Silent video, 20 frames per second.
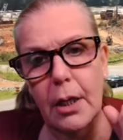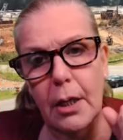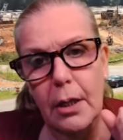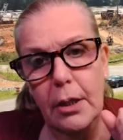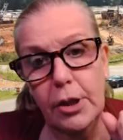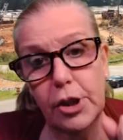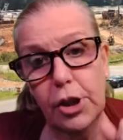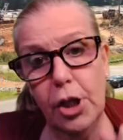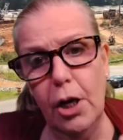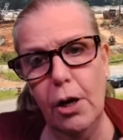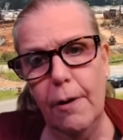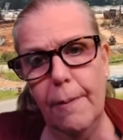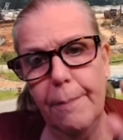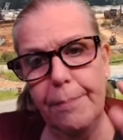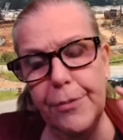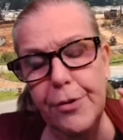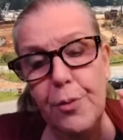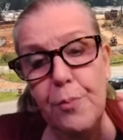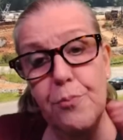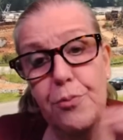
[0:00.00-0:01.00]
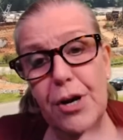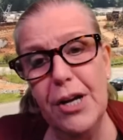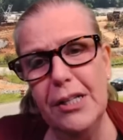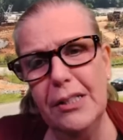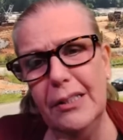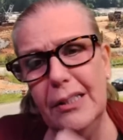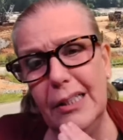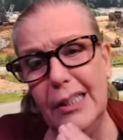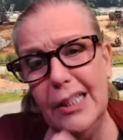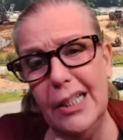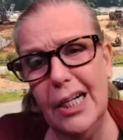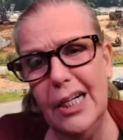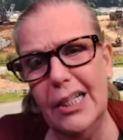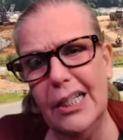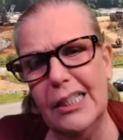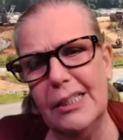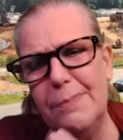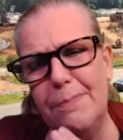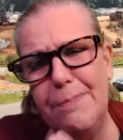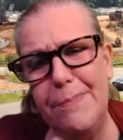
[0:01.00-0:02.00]
So you bring the gun
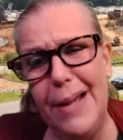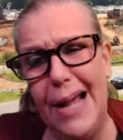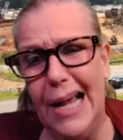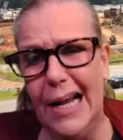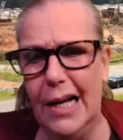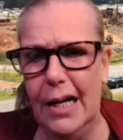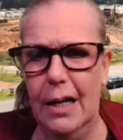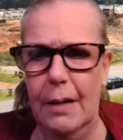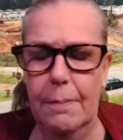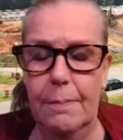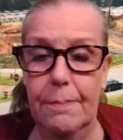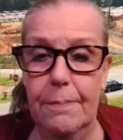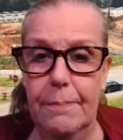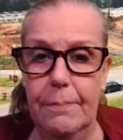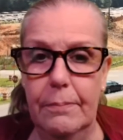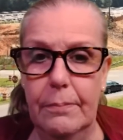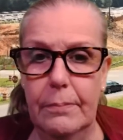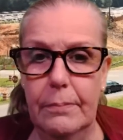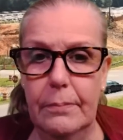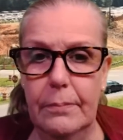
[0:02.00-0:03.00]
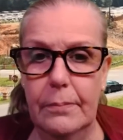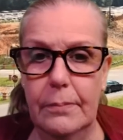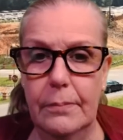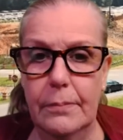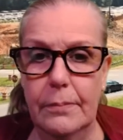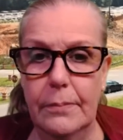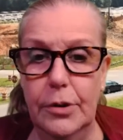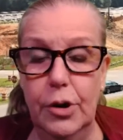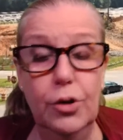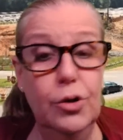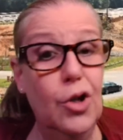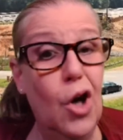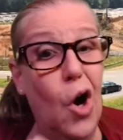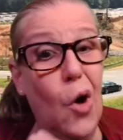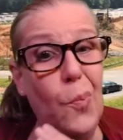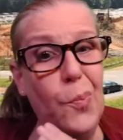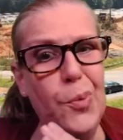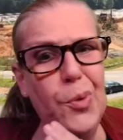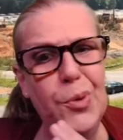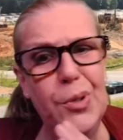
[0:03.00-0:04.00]
as backup. You
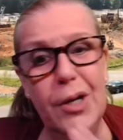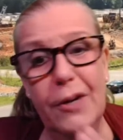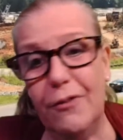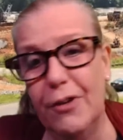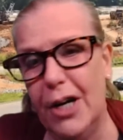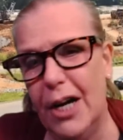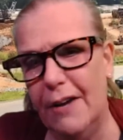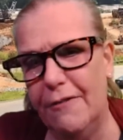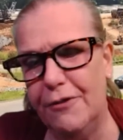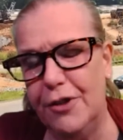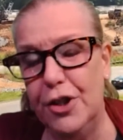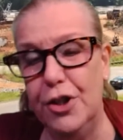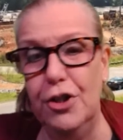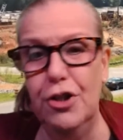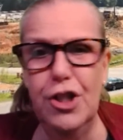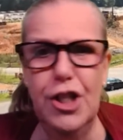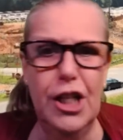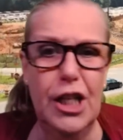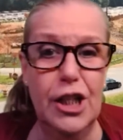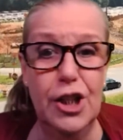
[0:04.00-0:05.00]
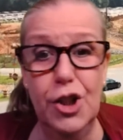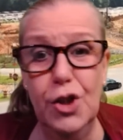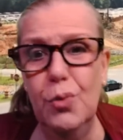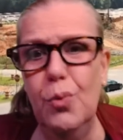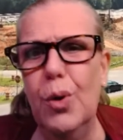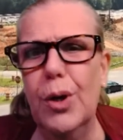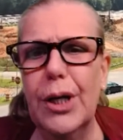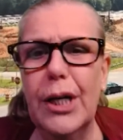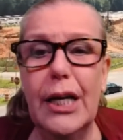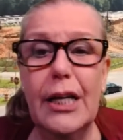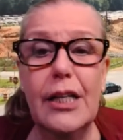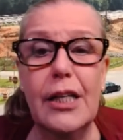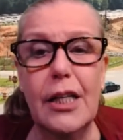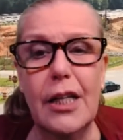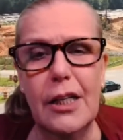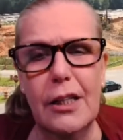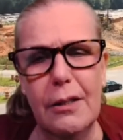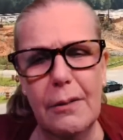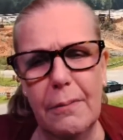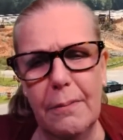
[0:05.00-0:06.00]
hope you never have to use it because you want to get
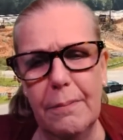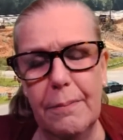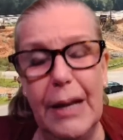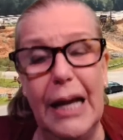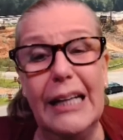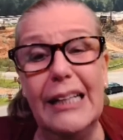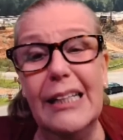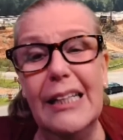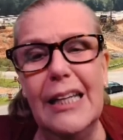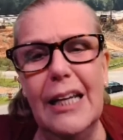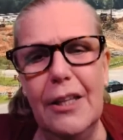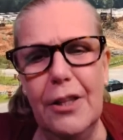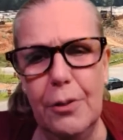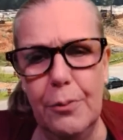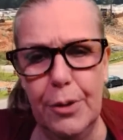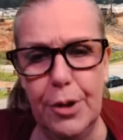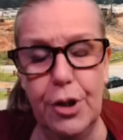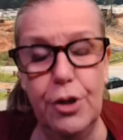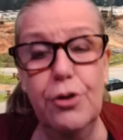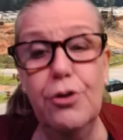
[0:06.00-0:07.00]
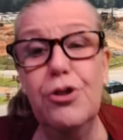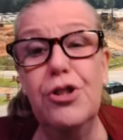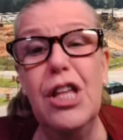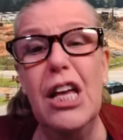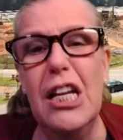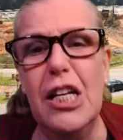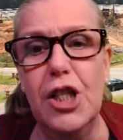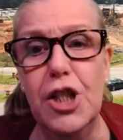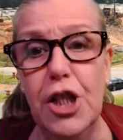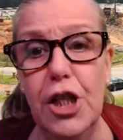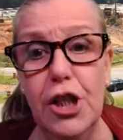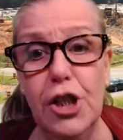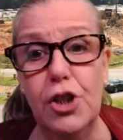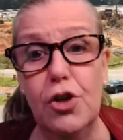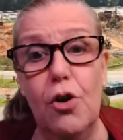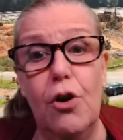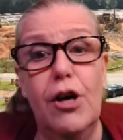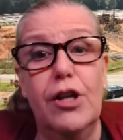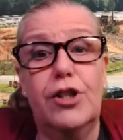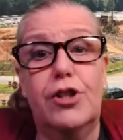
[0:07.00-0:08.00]
together back together with her. You think she's
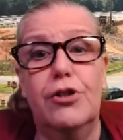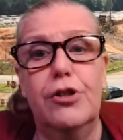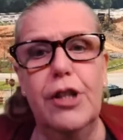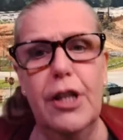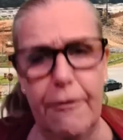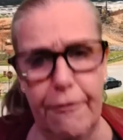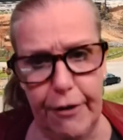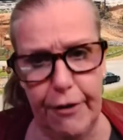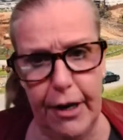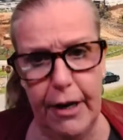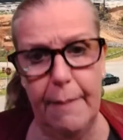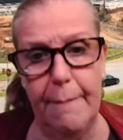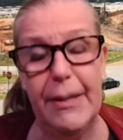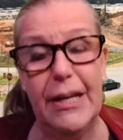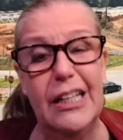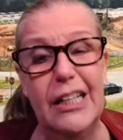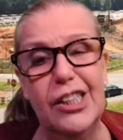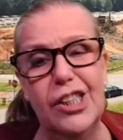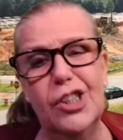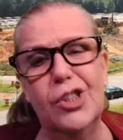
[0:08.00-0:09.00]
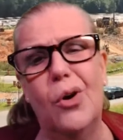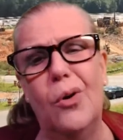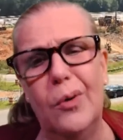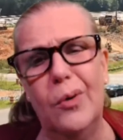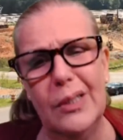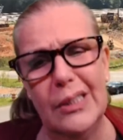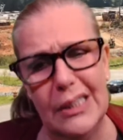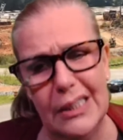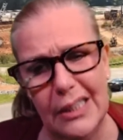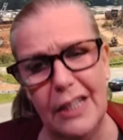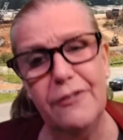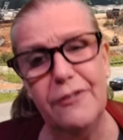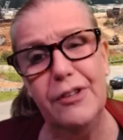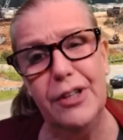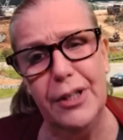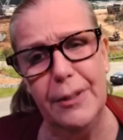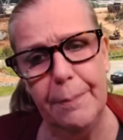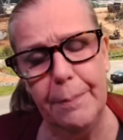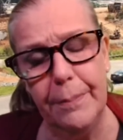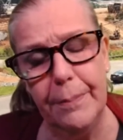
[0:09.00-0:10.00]
going to give in because she's always given
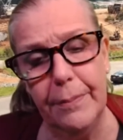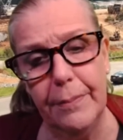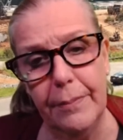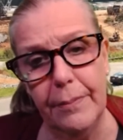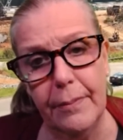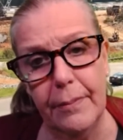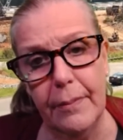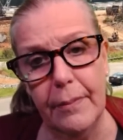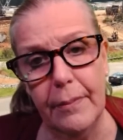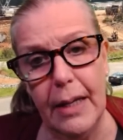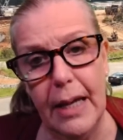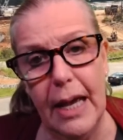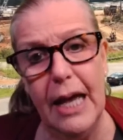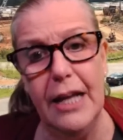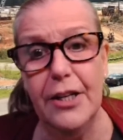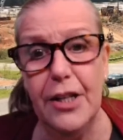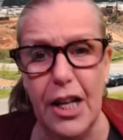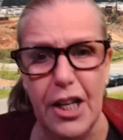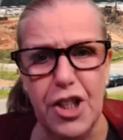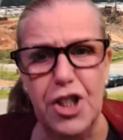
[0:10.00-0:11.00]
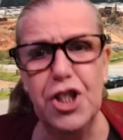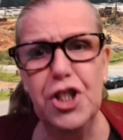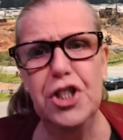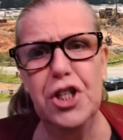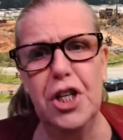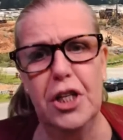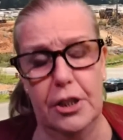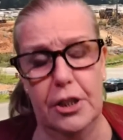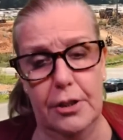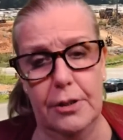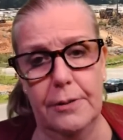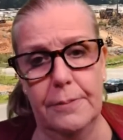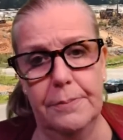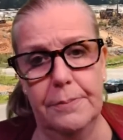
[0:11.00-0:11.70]
in. And then she doesn't.